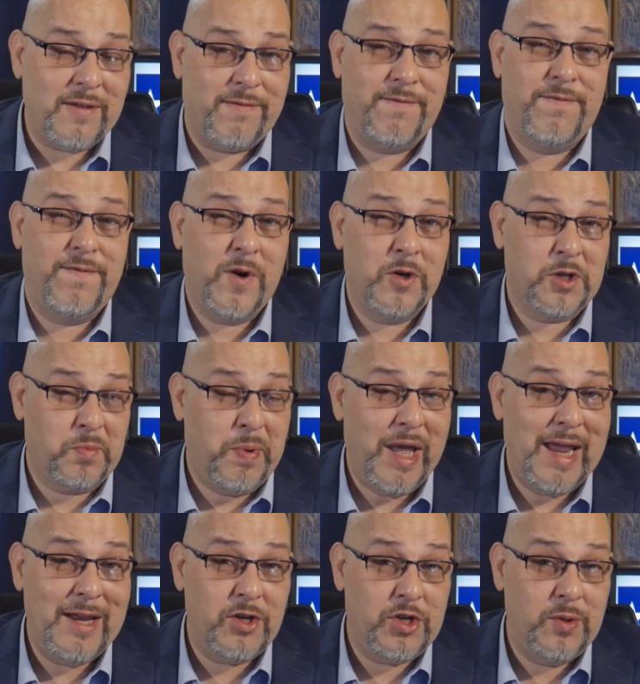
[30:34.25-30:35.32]
the first
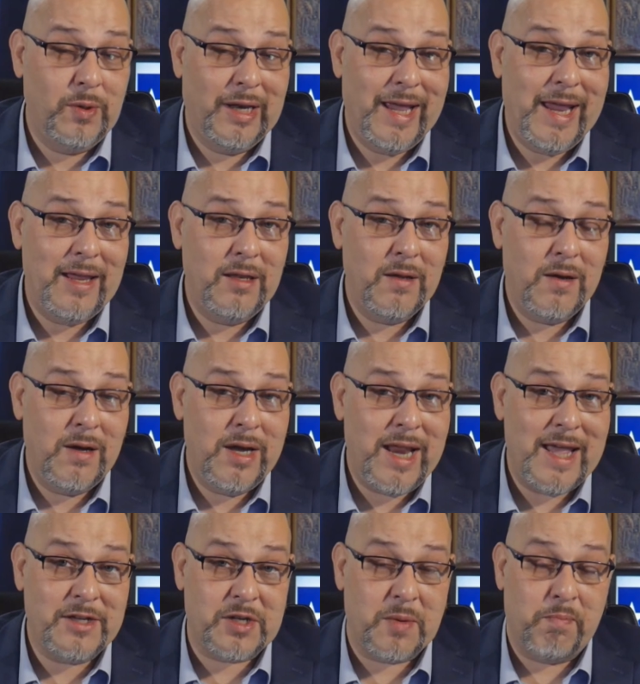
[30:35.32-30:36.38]
page you land on
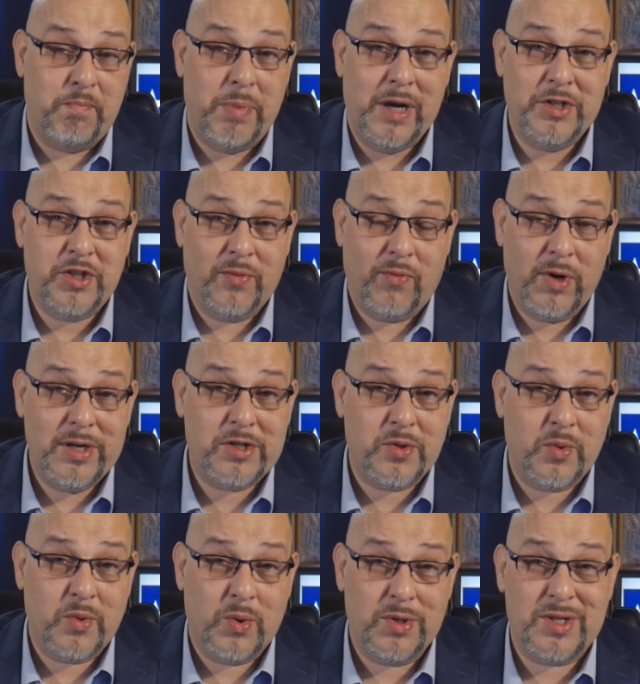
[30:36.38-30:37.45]
has a bunch of
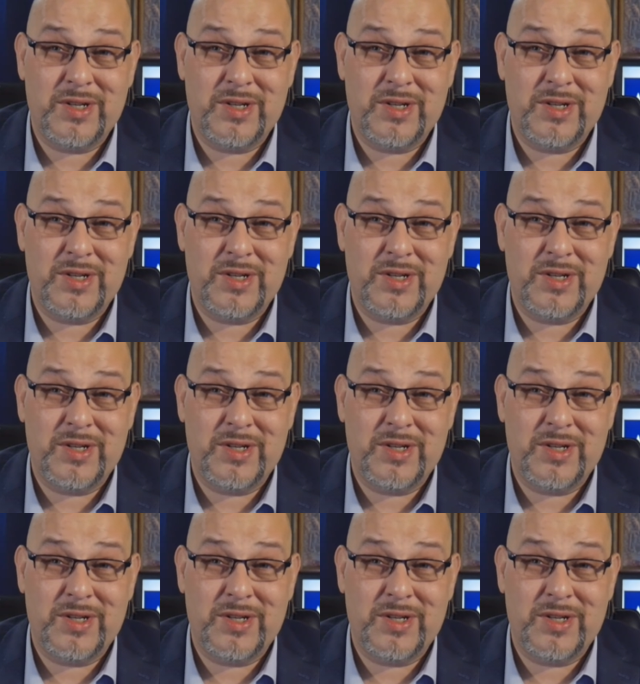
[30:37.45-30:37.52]
resources,